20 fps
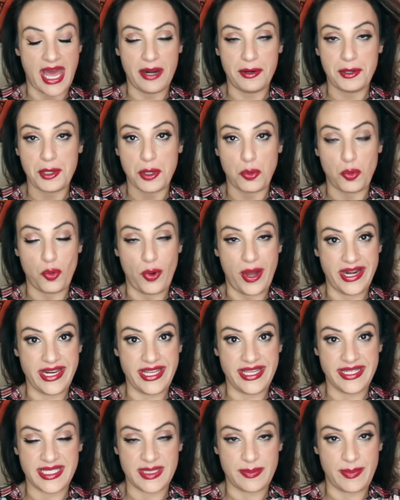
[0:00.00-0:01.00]
I don't know what
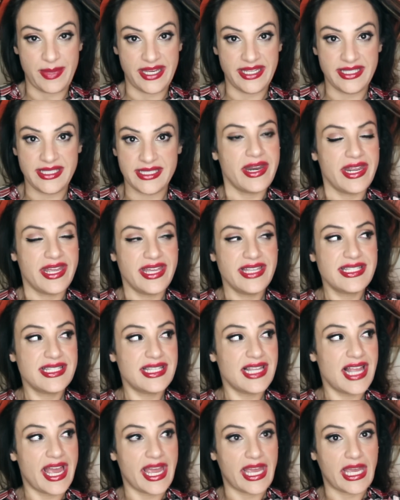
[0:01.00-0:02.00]
he spits, but it's
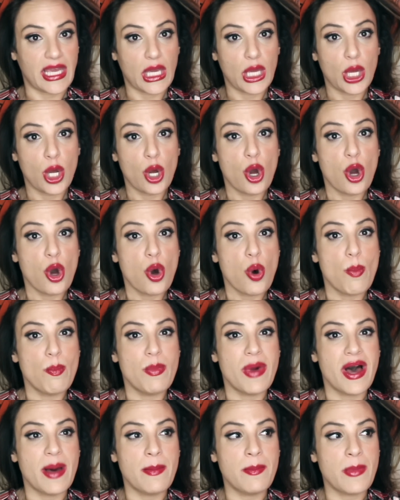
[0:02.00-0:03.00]
like
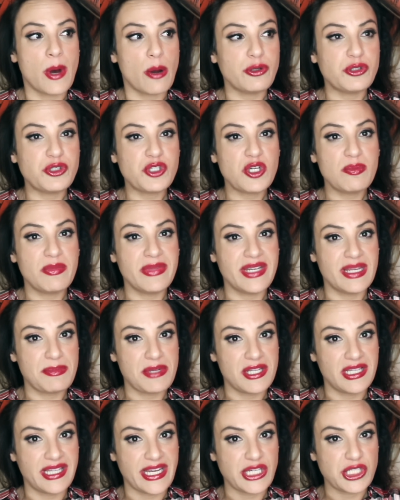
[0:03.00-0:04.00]
emotional
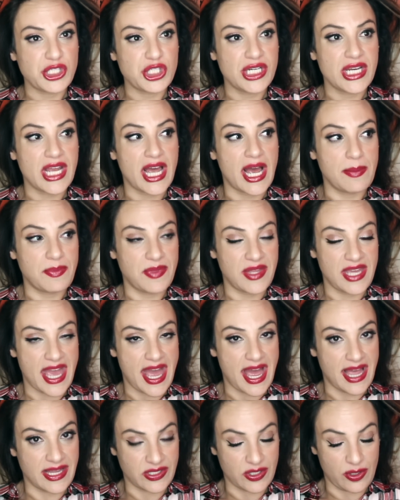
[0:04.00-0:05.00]
manipulation up the
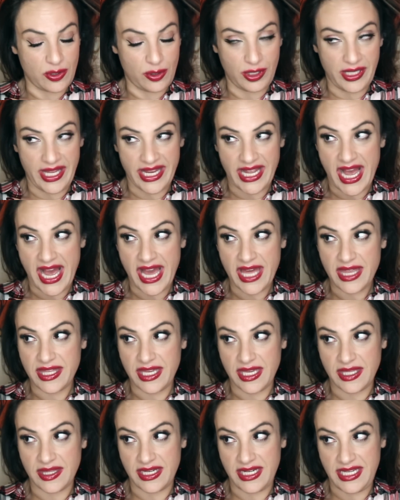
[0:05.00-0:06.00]
asshole. Like, I
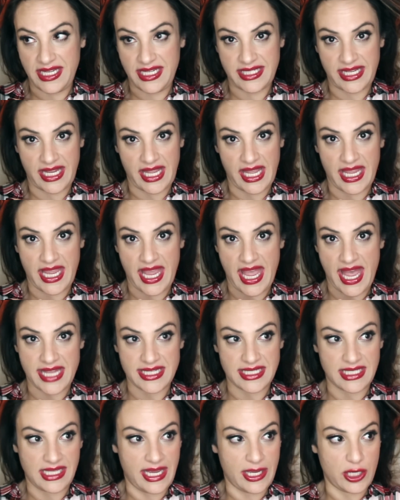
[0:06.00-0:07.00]
think that he's like a
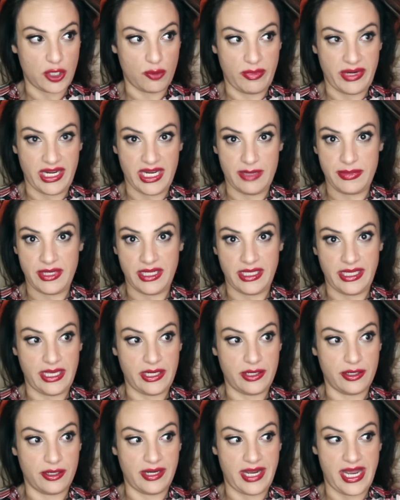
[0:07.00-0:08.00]
gaslighter,
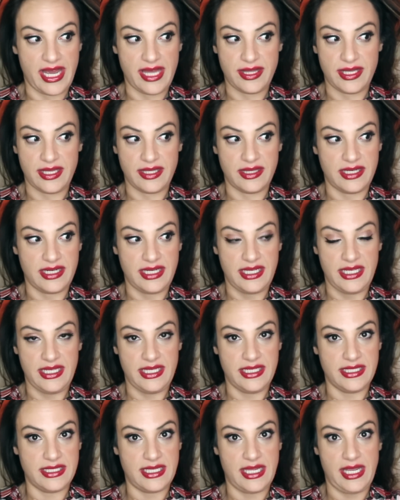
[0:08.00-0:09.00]
manipulator. I think that
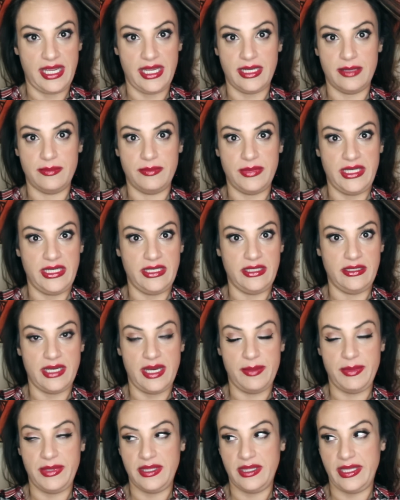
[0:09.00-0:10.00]
he is like I
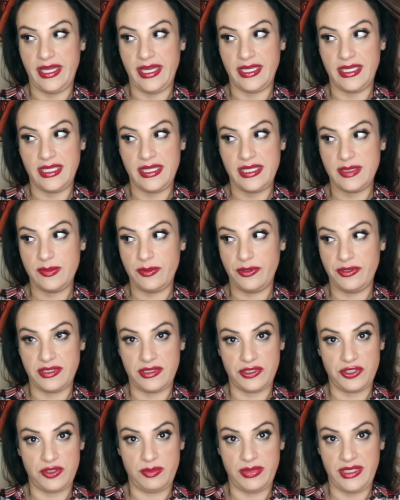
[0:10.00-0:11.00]
mean, like, this
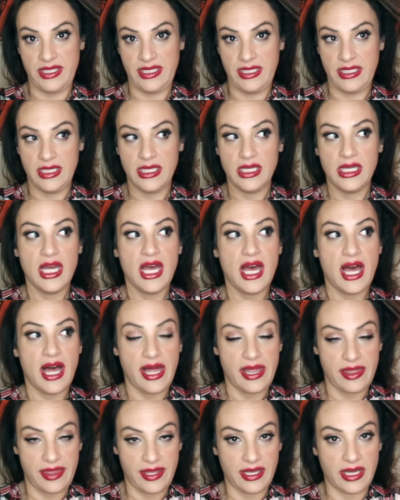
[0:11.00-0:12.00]
person should be,
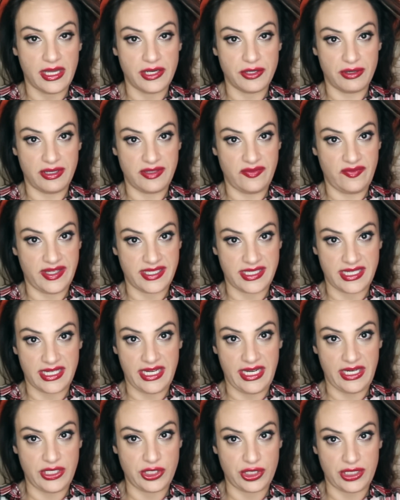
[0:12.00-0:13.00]
I think, under
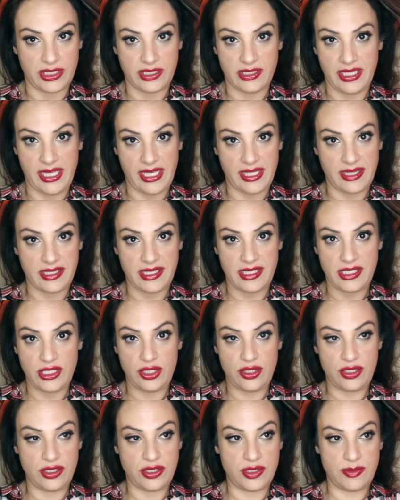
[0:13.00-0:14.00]
investigation. Like,
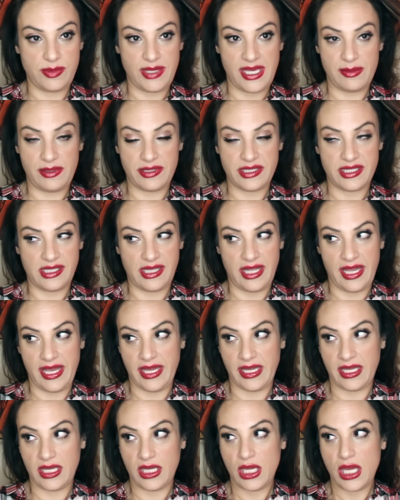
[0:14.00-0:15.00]
to be able to
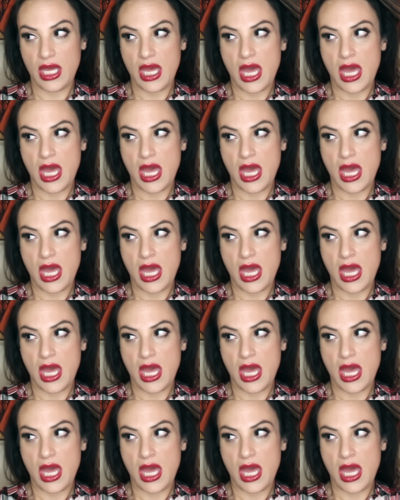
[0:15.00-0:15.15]
like